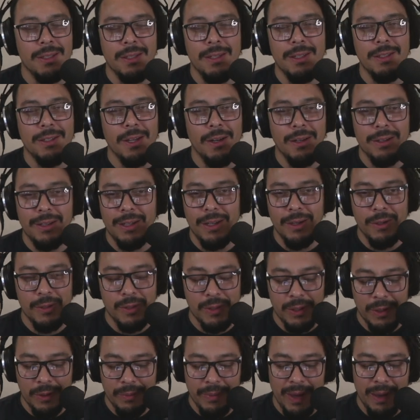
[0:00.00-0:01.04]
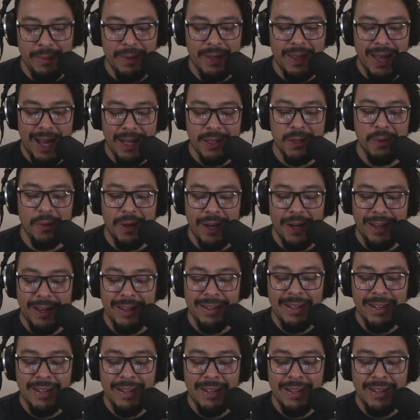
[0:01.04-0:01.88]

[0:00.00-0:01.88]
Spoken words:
adult, though, so maybe that's why.